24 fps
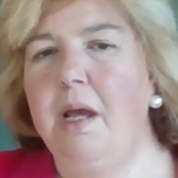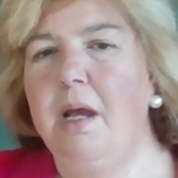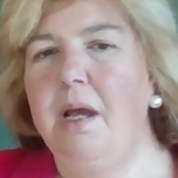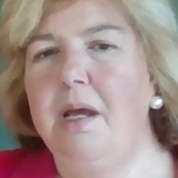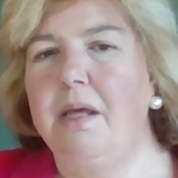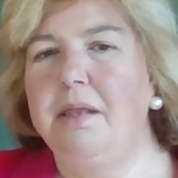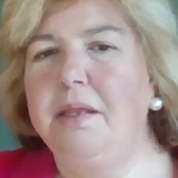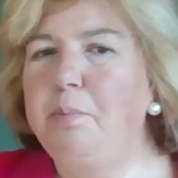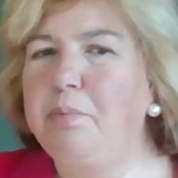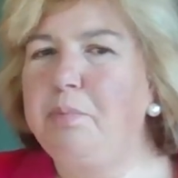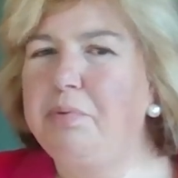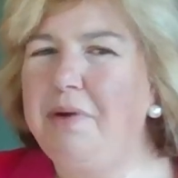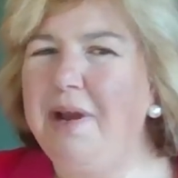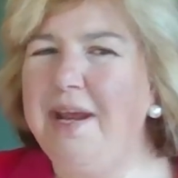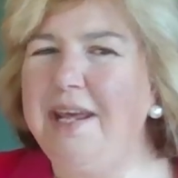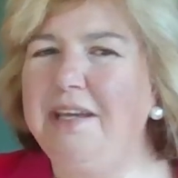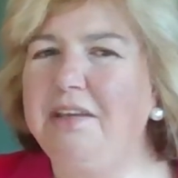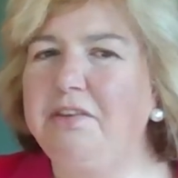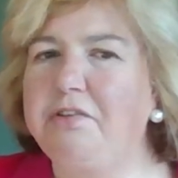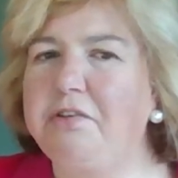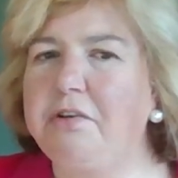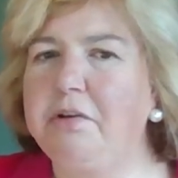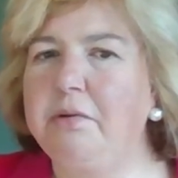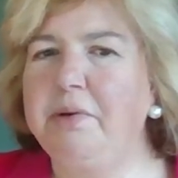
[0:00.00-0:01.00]
The
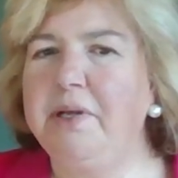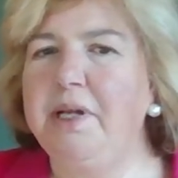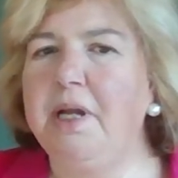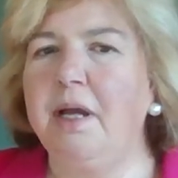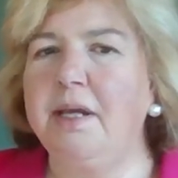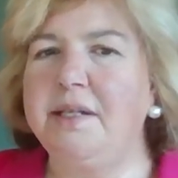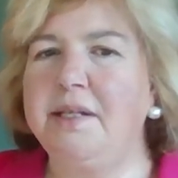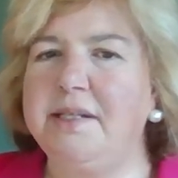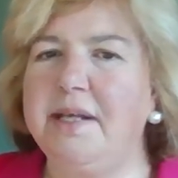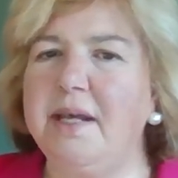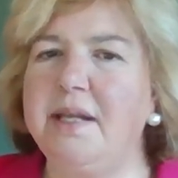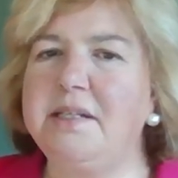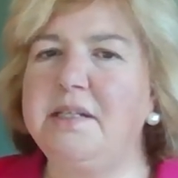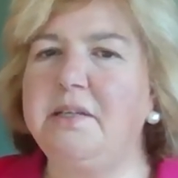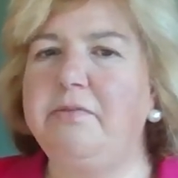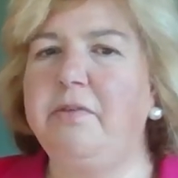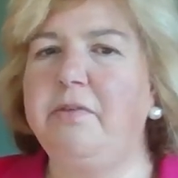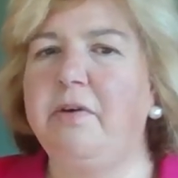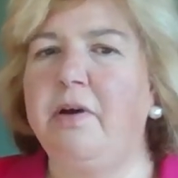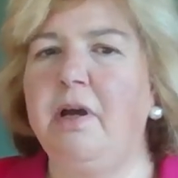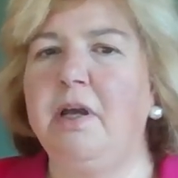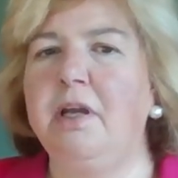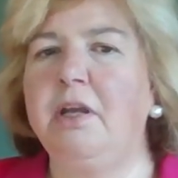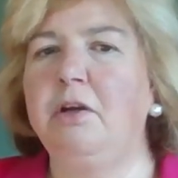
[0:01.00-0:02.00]
breakthrough in
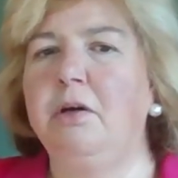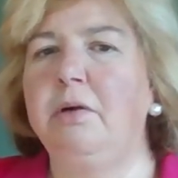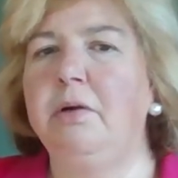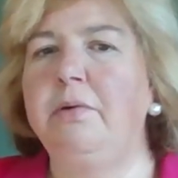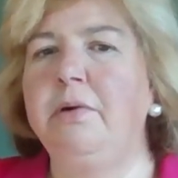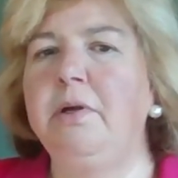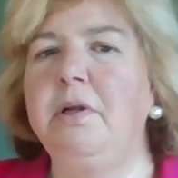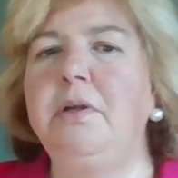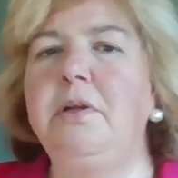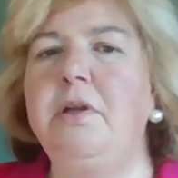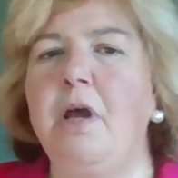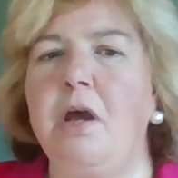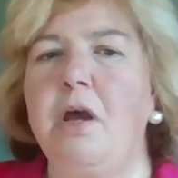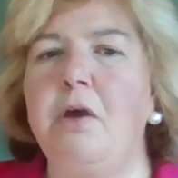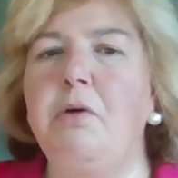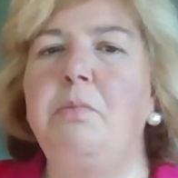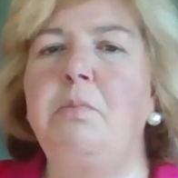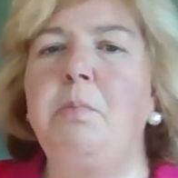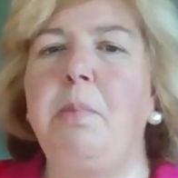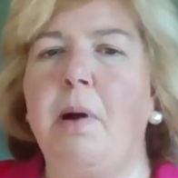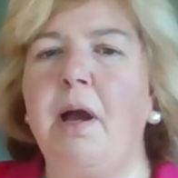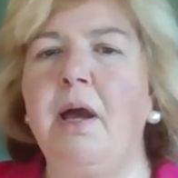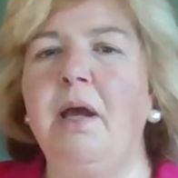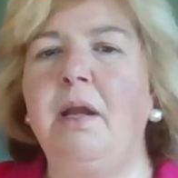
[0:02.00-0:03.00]
identifying your unknown
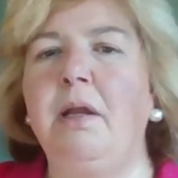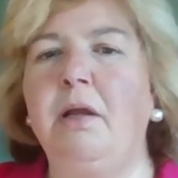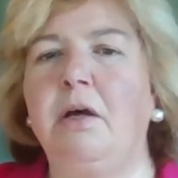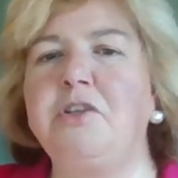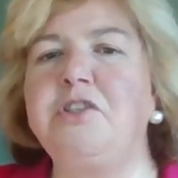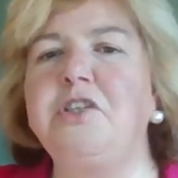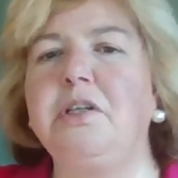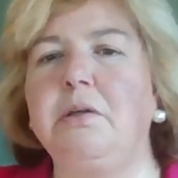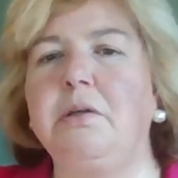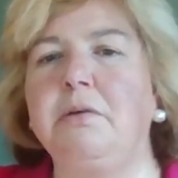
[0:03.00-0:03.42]
biological